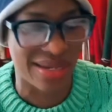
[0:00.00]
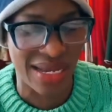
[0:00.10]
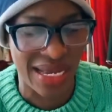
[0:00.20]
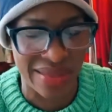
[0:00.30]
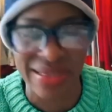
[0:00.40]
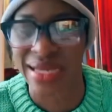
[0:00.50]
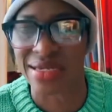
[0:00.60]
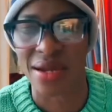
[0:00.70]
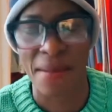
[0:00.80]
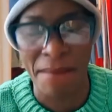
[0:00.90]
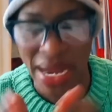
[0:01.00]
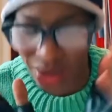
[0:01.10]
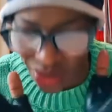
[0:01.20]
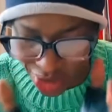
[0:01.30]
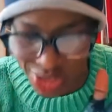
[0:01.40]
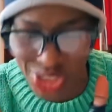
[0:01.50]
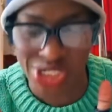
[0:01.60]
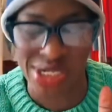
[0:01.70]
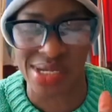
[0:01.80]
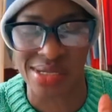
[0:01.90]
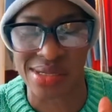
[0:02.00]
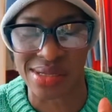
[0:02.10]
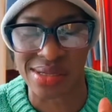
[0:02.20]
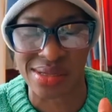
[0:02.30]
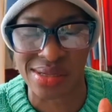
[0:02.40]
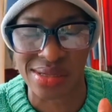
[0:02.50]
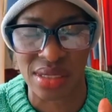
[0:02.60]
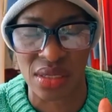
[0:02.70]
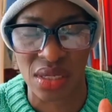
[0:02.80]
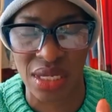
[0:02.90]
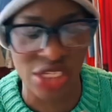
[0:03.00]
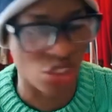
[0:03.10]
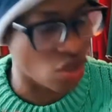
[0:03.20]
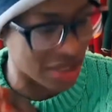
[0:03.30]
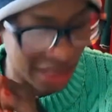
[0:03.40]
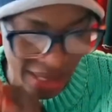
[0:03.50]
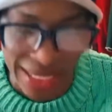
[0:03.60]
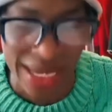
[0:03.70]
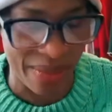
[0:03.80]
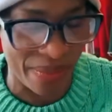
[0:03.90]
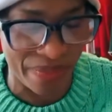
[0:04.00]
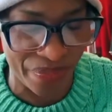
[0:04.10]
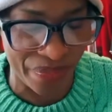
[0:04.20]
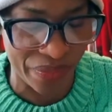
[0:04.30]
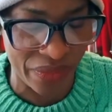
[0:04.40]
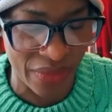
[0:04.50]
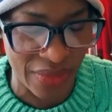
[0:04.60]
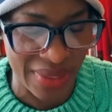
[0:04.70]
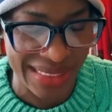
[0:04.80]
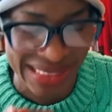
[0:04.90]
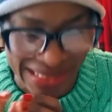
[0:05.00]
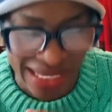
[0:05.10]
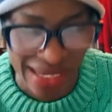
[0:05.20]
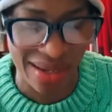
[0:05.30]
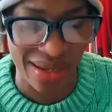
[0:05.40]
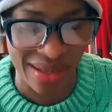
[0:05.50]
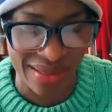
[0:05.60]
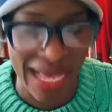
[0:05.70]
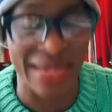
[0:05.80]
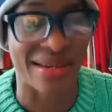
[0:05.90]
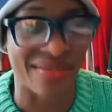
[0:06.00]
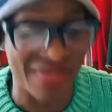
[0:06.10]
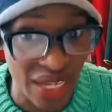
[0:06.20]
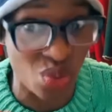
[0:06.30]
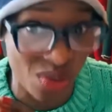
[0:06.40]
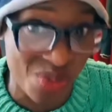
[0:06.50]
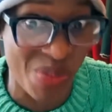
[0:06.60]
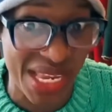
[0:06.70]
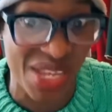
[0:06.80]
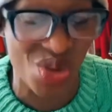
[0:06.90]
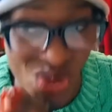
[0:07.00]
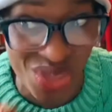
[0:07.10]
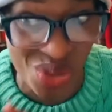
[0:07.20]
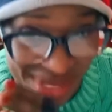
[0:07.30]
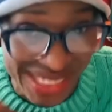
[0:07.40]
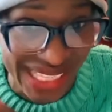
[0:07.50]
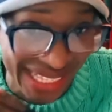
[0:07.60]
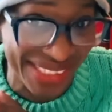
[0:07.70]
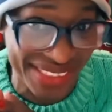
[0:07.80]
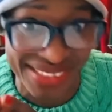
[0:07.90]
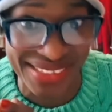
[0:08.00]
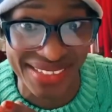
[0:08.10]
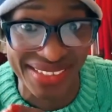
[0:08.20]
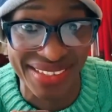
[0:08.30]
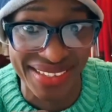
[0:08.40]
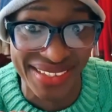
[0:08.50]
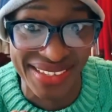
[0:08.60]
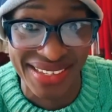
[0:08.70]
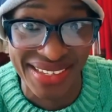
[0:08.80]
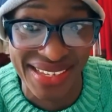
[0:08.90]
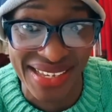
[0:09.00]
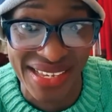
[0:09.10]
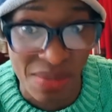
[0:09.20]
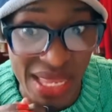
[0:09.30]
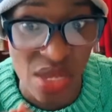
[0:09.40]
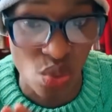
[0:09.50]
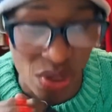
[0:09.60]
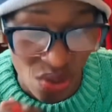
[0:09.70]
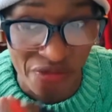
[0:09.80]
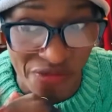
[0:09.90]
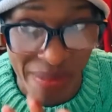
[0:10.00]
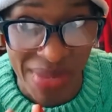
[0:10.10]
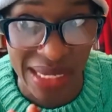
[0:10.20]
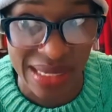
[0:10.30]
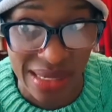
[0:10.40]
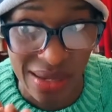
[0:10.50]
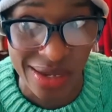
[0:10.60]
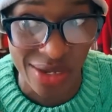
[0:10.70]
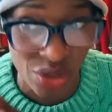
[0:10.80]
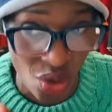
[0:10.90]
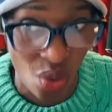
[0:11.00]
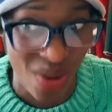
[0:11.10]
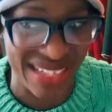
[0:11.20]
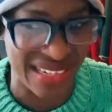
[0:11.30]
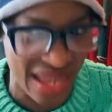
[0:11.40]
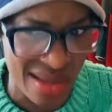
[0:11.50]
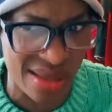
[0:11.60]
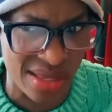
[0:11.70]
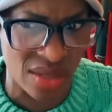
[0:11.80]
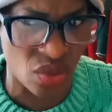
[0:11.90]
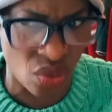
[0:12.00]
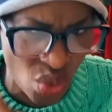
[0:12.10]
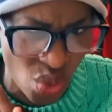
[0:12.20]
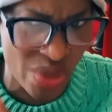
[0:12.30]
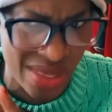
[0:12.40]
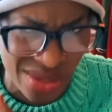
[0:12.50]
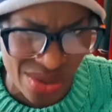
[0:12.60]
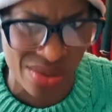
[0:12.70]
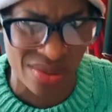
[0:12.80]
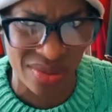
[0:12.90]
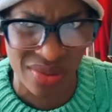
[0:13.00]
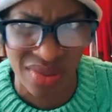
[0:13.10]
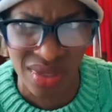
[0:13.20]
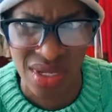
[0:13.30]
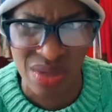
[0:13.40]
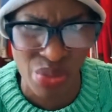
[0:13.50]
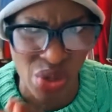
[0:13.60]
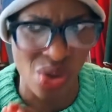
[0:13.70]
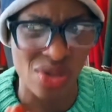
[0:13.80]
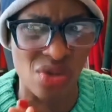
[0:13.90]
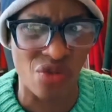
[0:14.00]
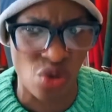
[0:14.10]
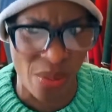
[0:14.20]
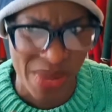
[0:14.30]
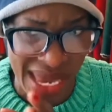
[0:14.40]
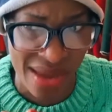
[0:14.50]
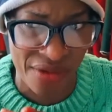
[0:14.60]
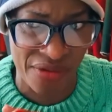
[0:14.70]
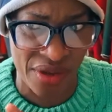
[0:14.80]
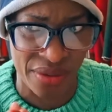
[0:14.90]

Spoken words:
that my conscience is not clear still that was me doing those things. Imagine when your family don't want anything to do with you because of your behavior.